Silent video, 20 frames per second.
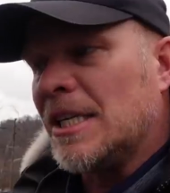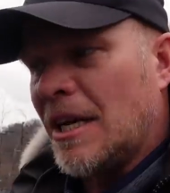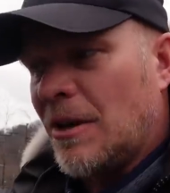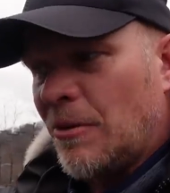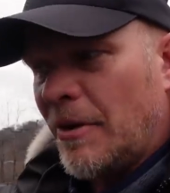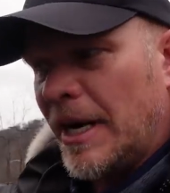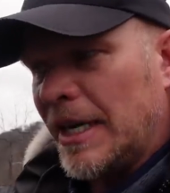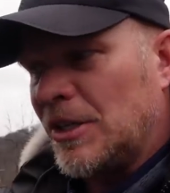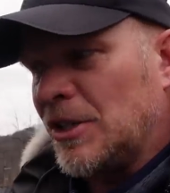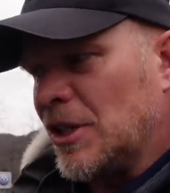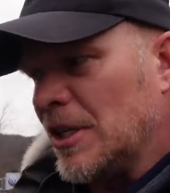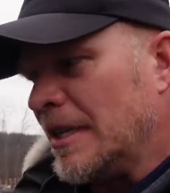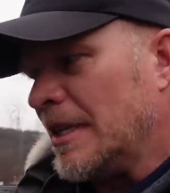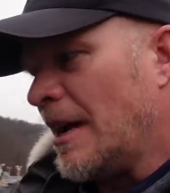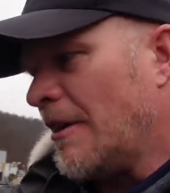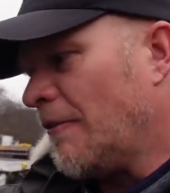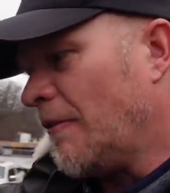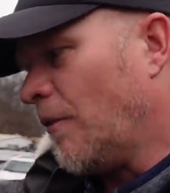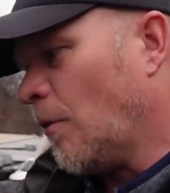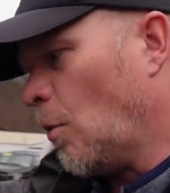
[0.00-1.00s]
generation
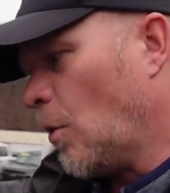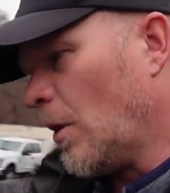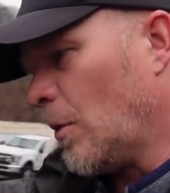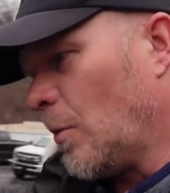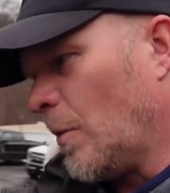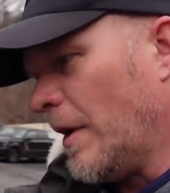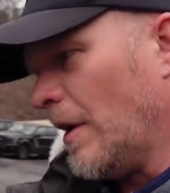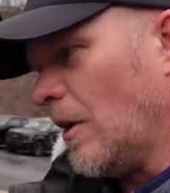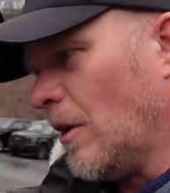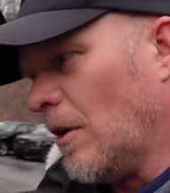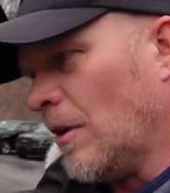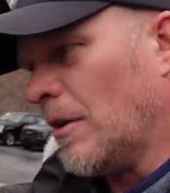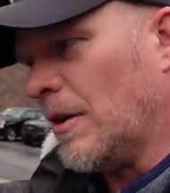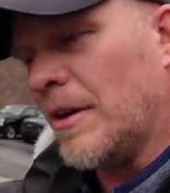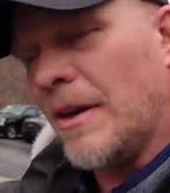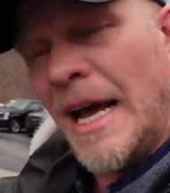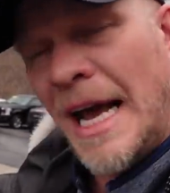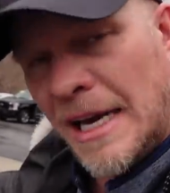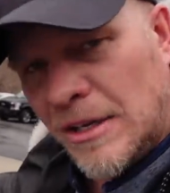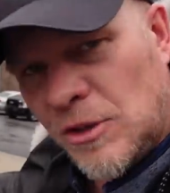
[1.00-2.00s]
that Ford will
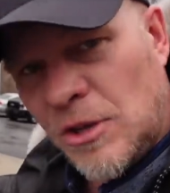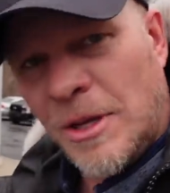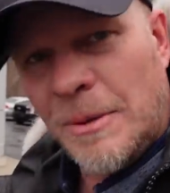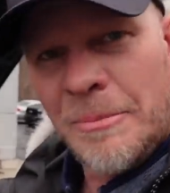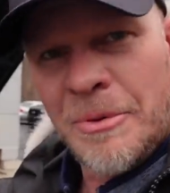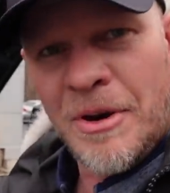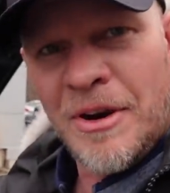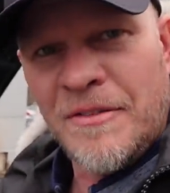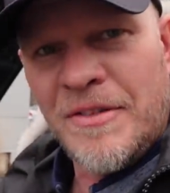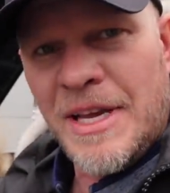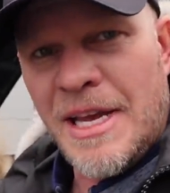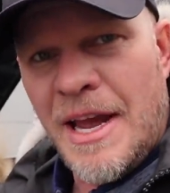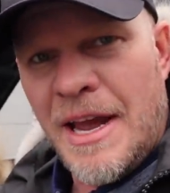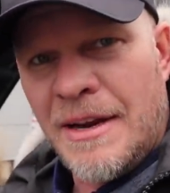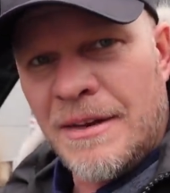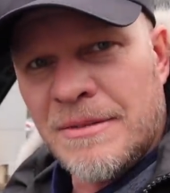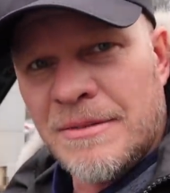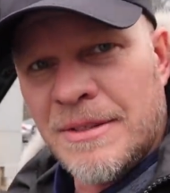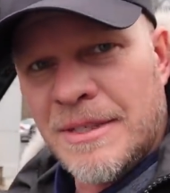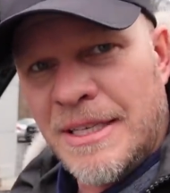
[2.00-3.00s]
actually put a V
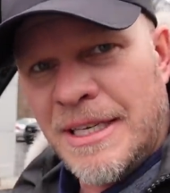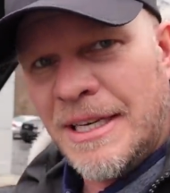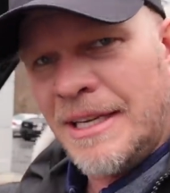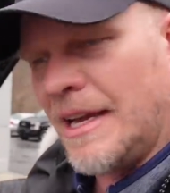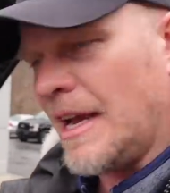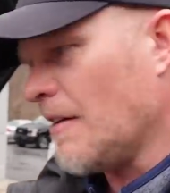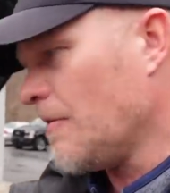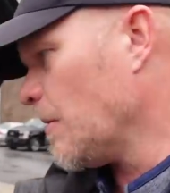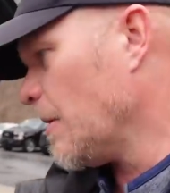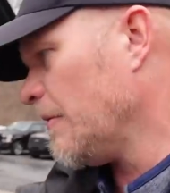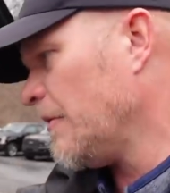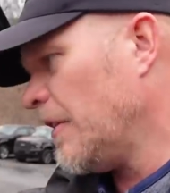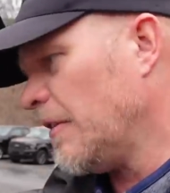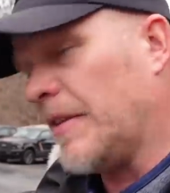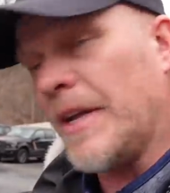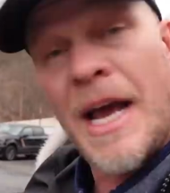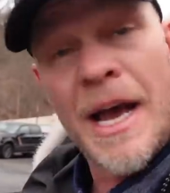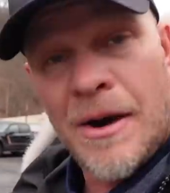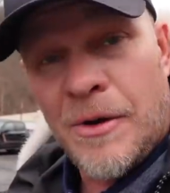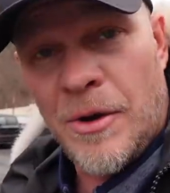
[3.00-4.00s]
eight in the F one
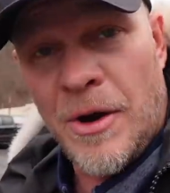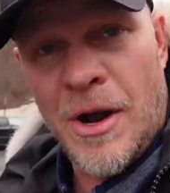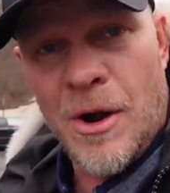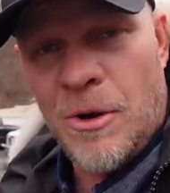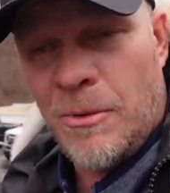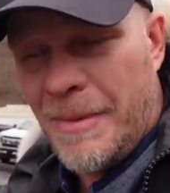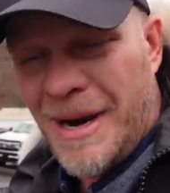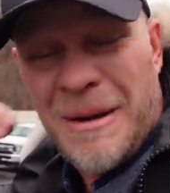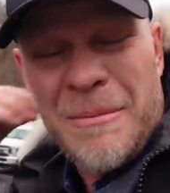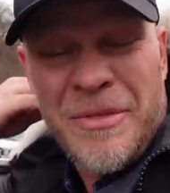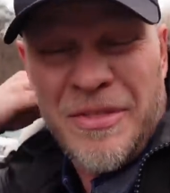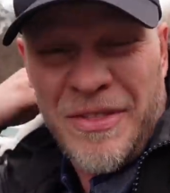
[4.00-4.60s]
fifty. I don't know, but I'm